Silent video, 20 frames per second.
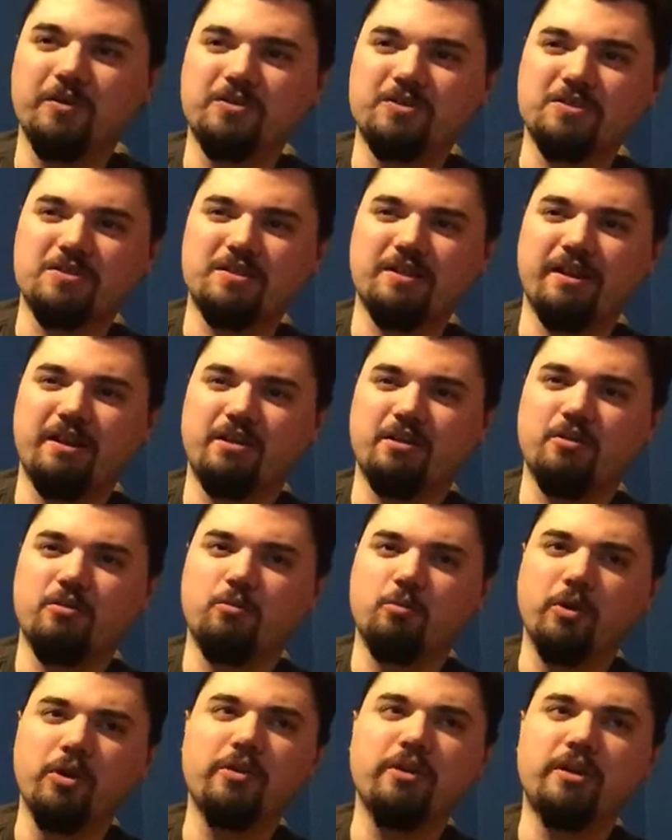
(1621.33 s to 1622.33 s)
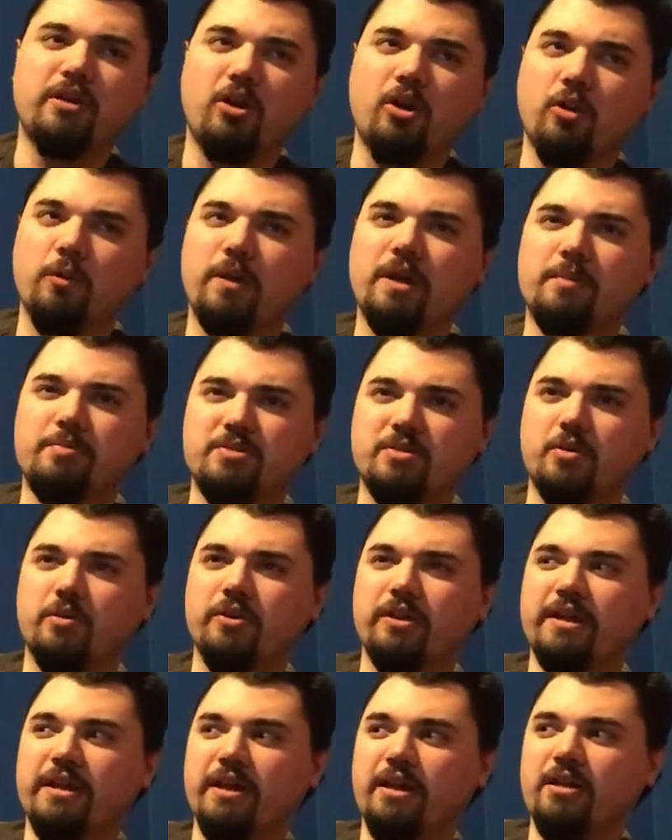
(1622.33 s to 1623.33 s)
it's just like really all the way up till
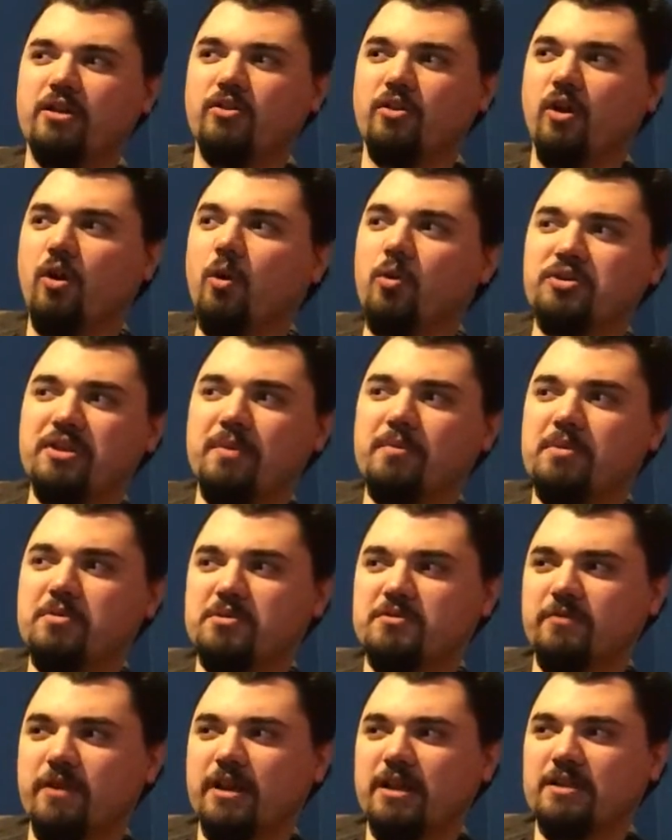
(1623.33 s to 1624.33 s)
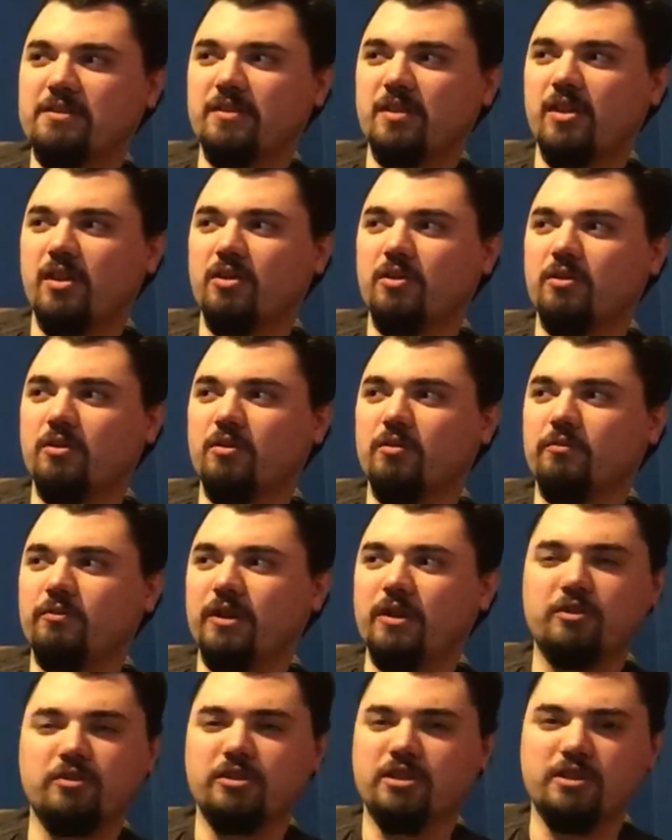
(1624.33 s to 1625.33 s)
then, the whole time he was fighting Xander,
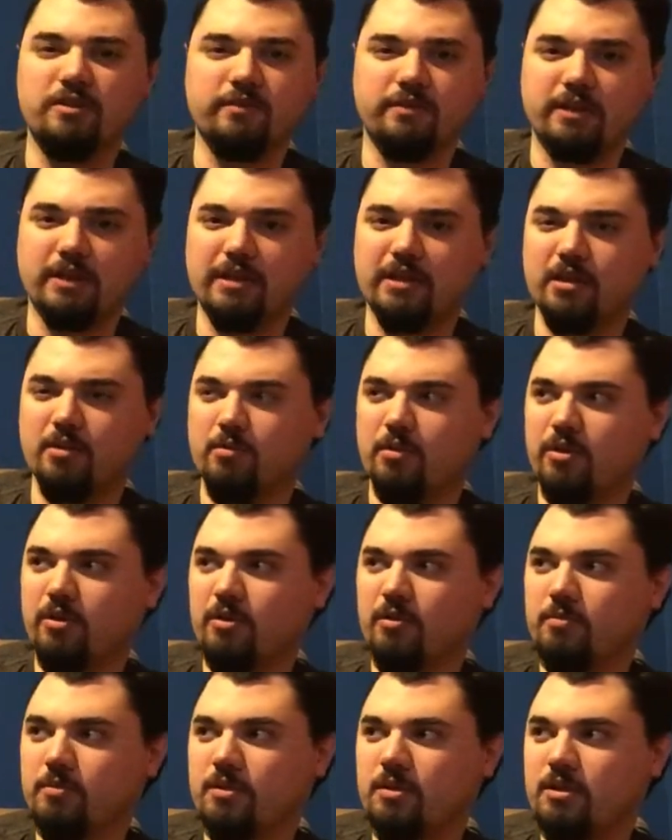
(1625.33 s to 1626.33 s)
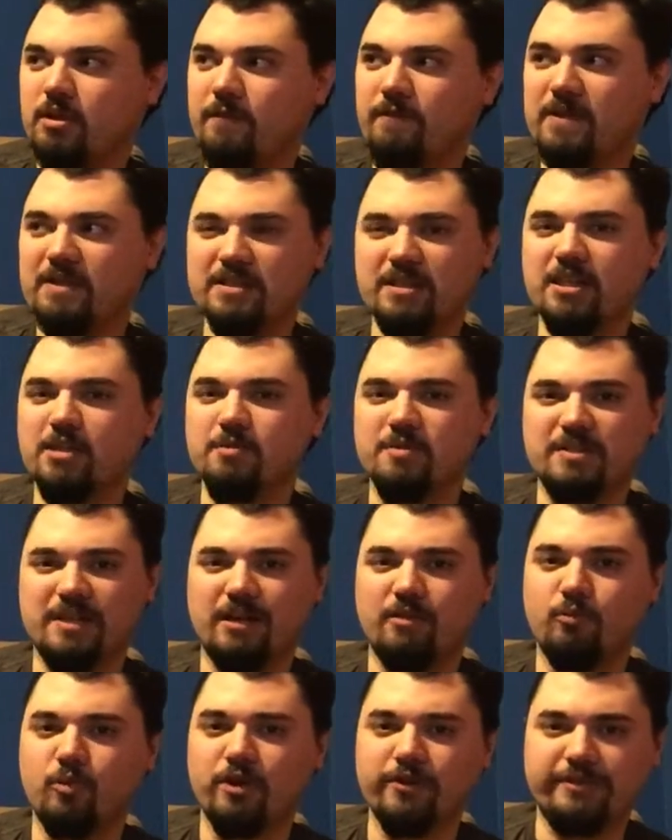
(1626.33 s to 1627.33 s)
Xander didn't even get hit with him. Nope. If he did, it was
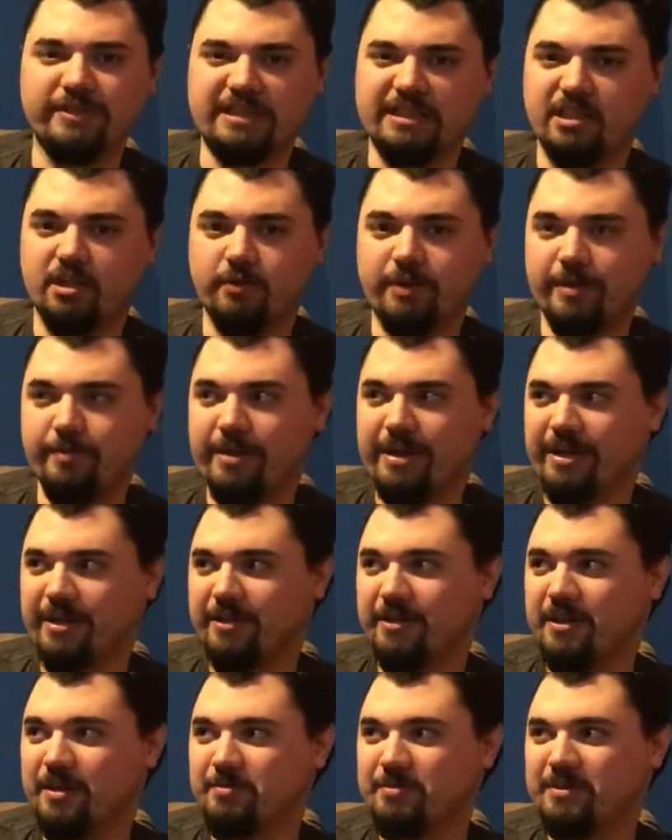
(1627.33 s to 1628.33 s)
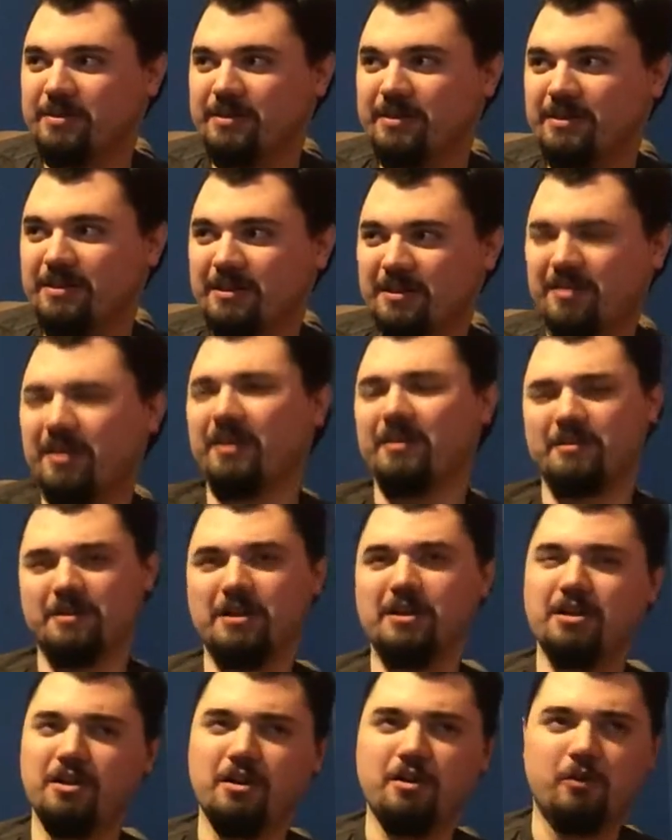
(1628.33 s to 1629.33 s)
like once and he got right back up. It's like
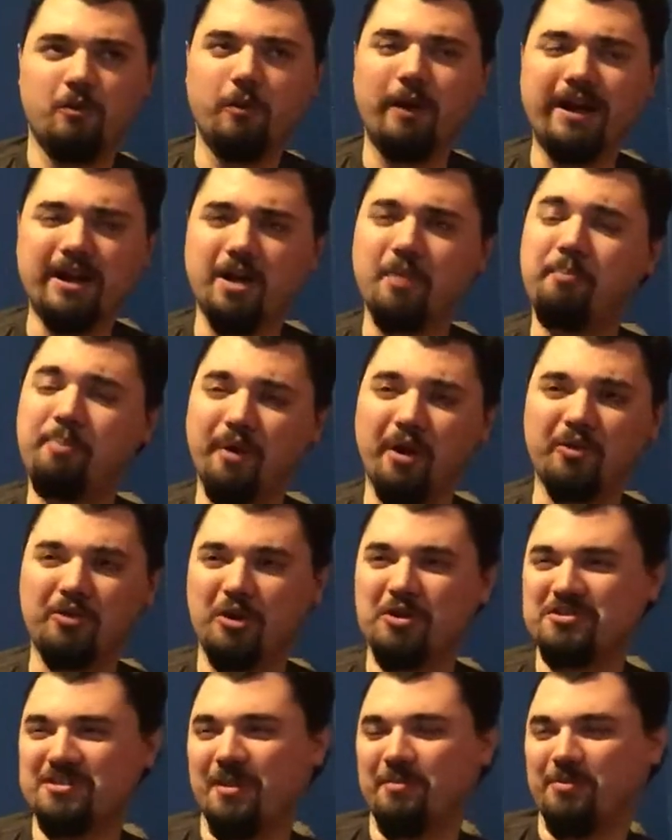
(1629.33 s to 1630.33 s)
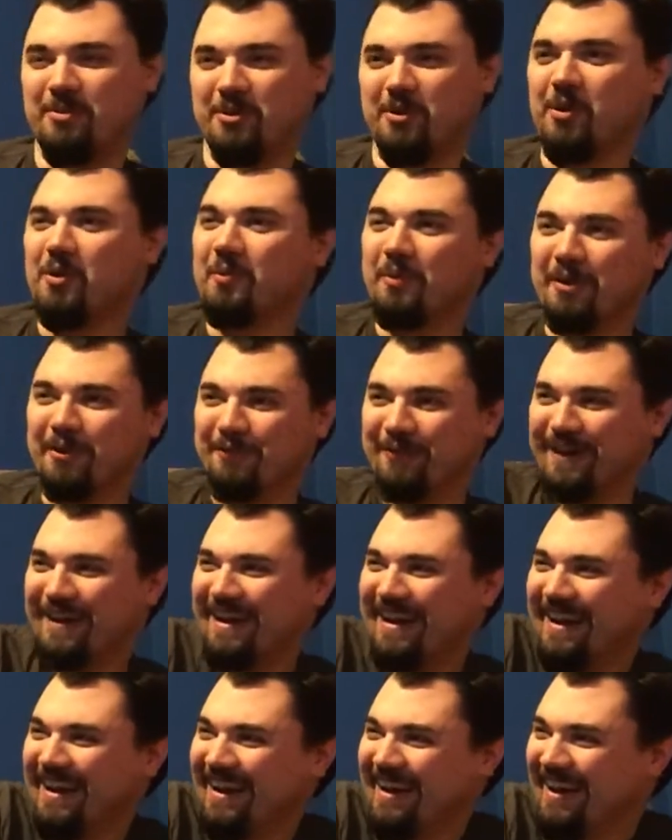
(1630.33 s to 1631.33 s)
way to build those up for the whole movie. He
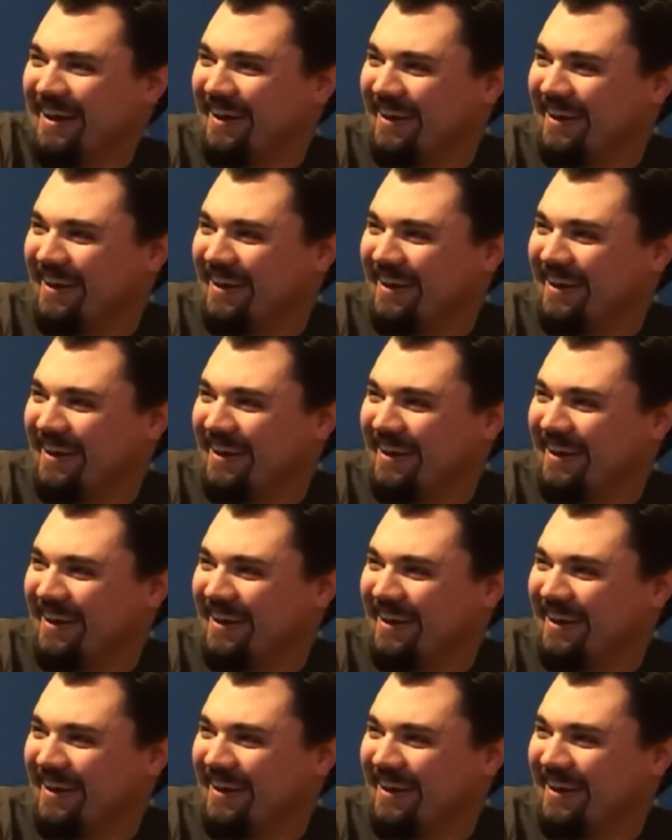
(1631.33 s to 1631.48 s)
does no